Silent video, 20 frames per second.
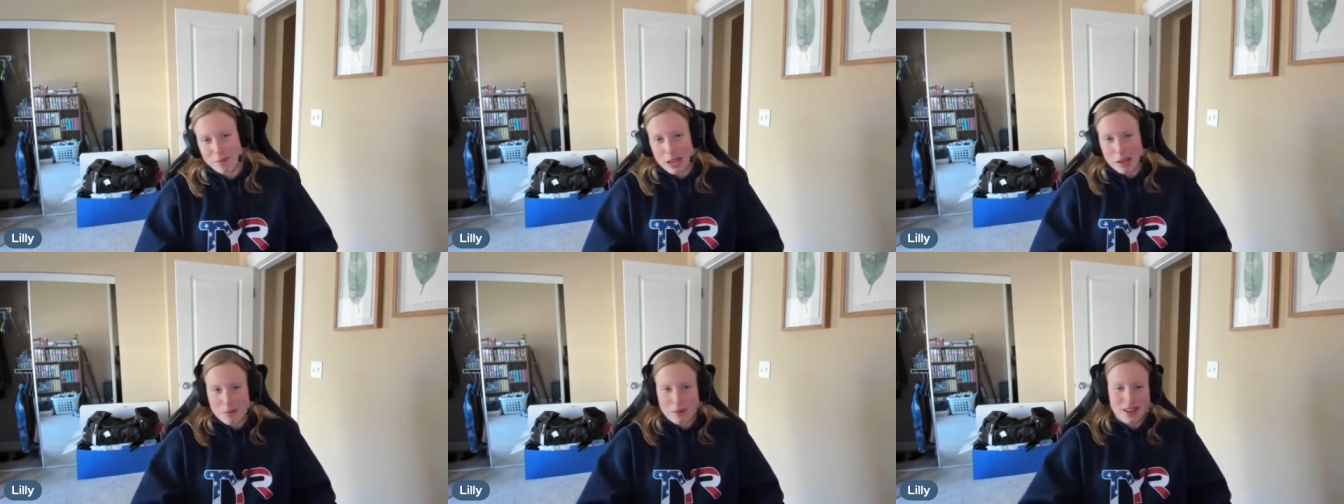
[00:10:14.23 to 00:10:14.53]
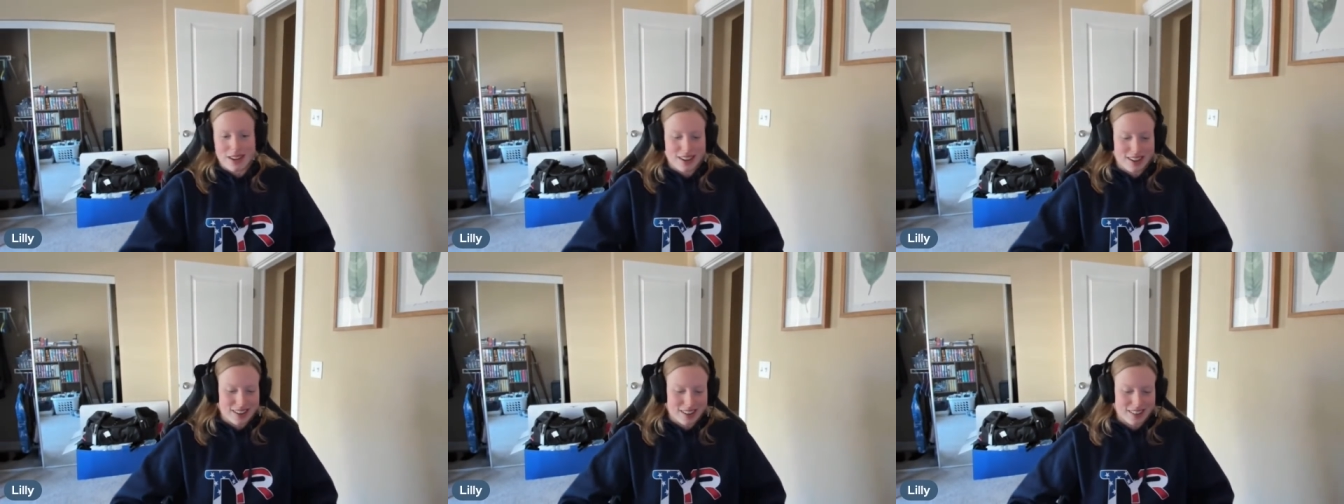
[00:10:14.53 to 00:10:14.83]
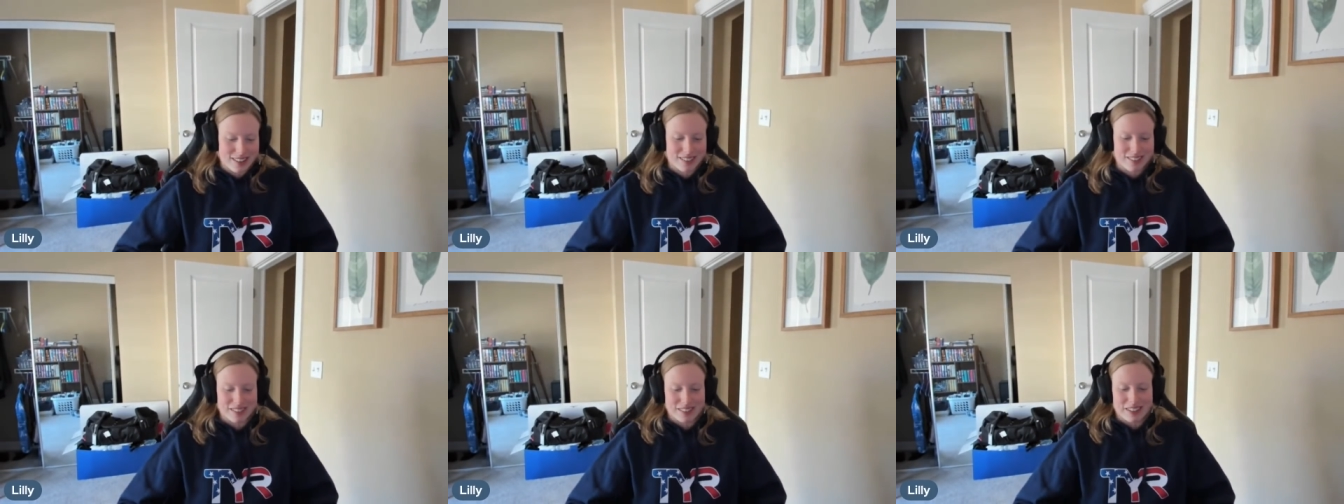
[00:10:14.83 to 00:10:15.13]

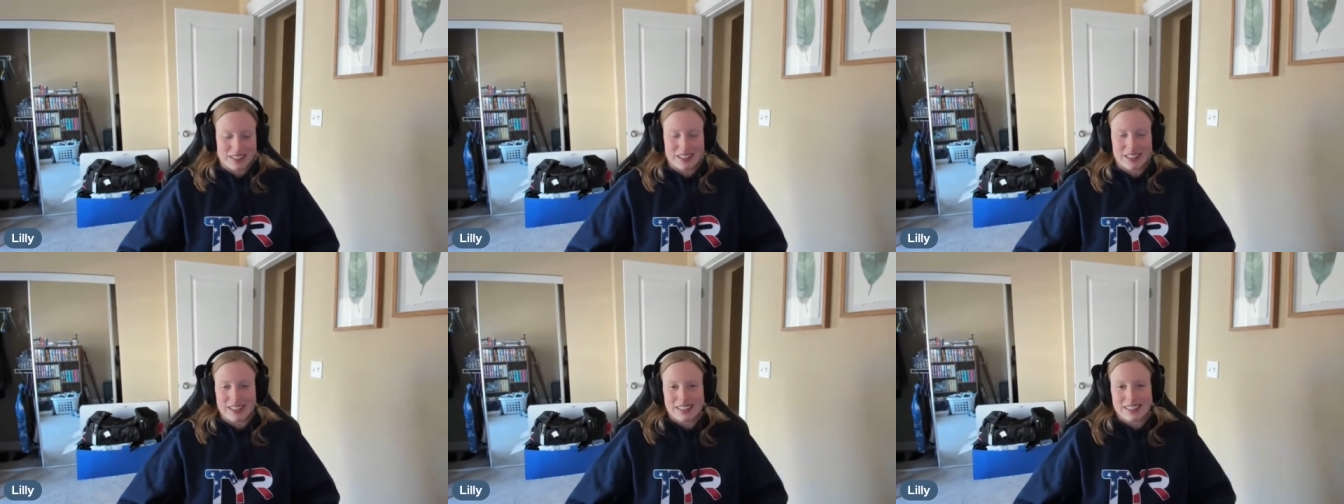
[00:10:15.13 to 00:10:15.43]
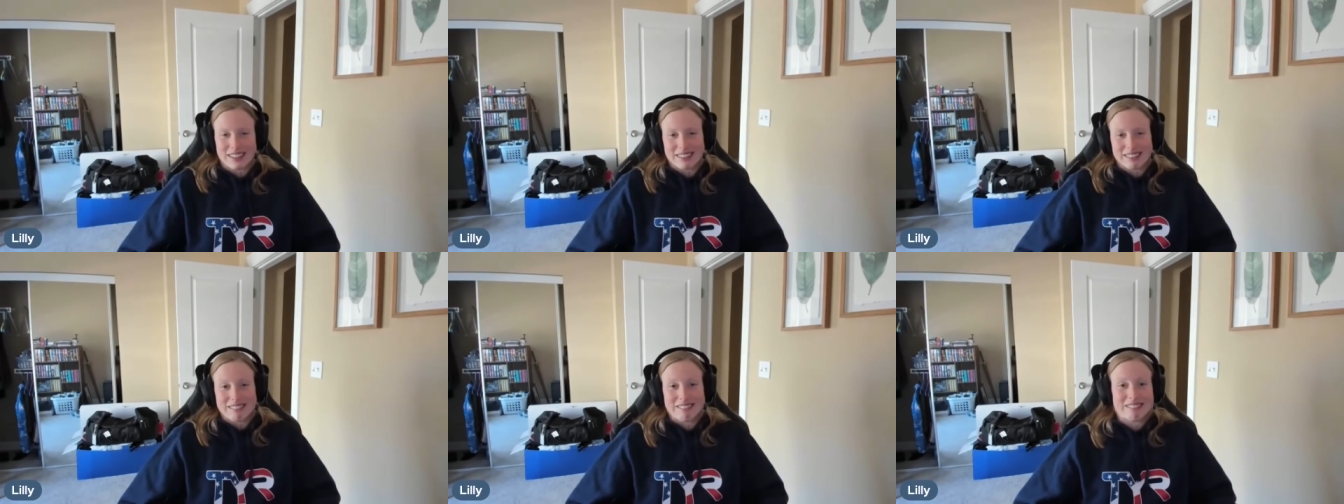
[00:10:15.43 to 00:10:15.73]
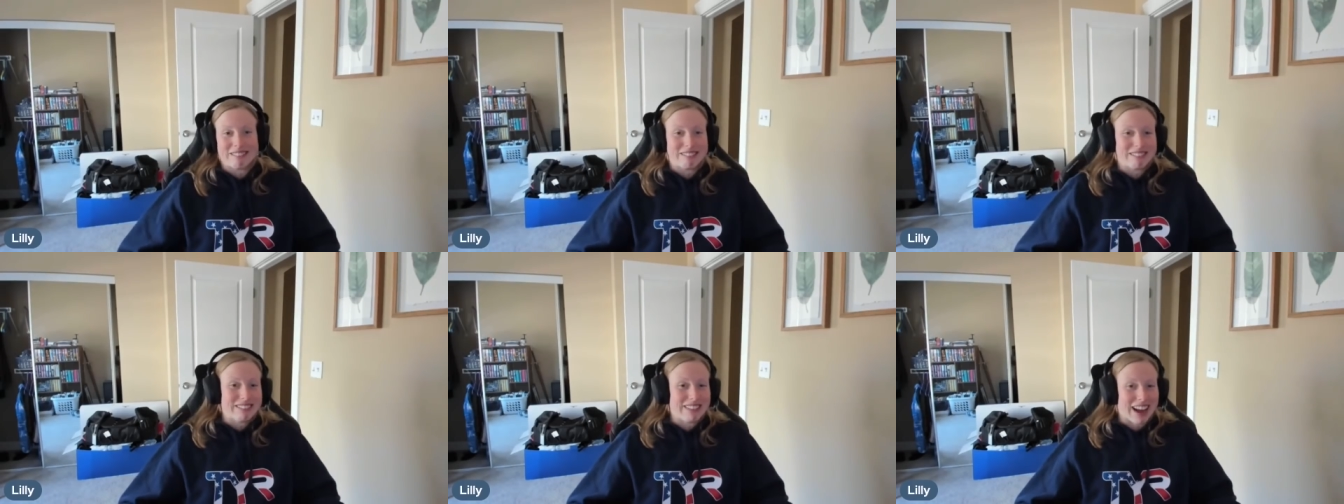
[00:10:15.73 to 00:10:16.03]
Maybe
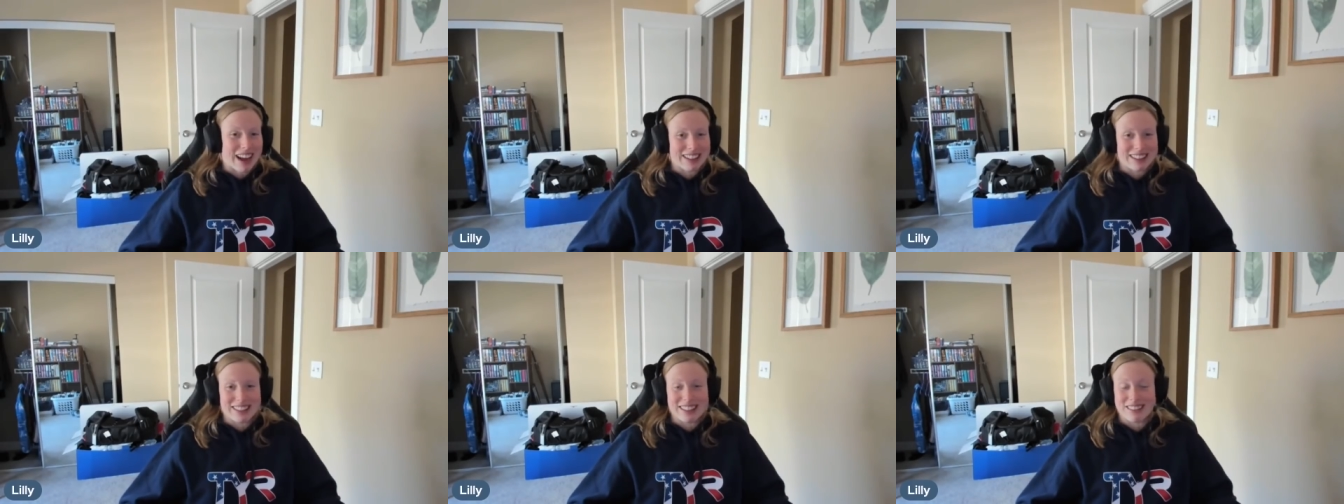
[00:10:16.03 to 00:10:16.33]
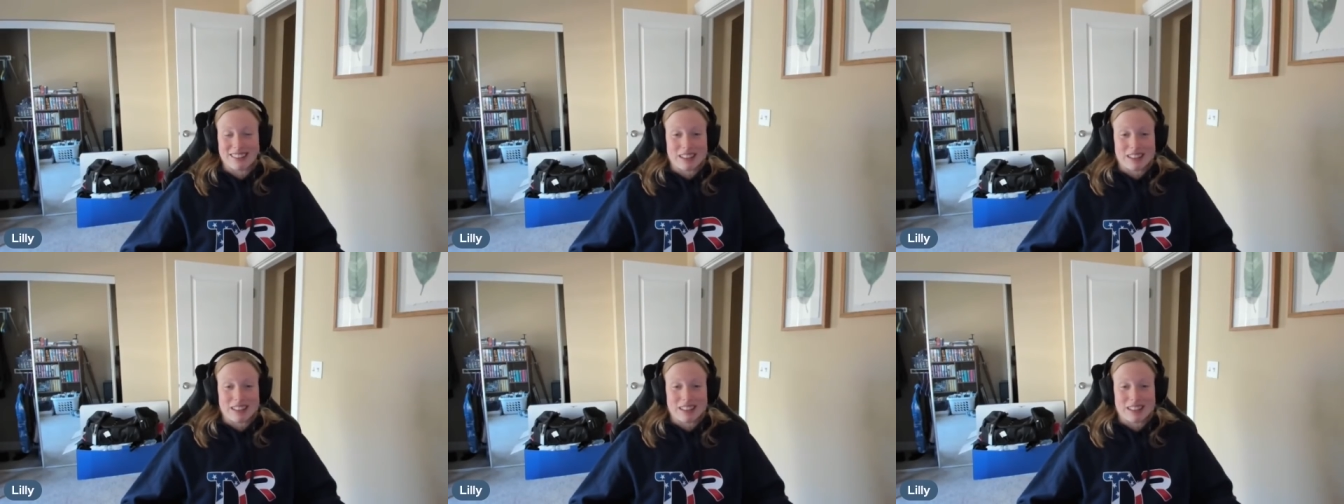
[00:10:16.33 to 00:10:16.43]
not